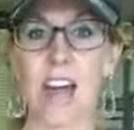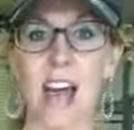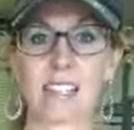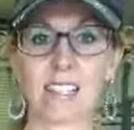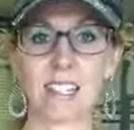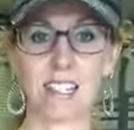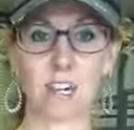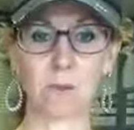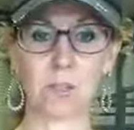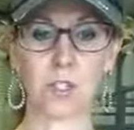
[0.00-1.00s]
asking
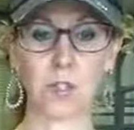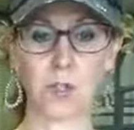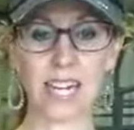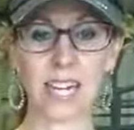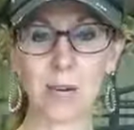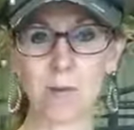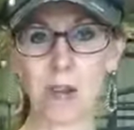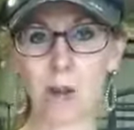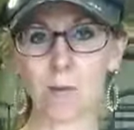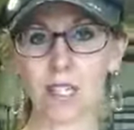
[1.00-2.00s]
him to keep
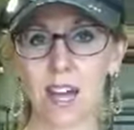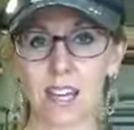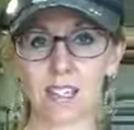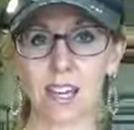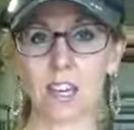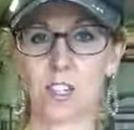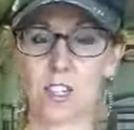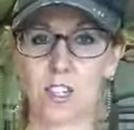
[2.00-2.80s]
that relaxation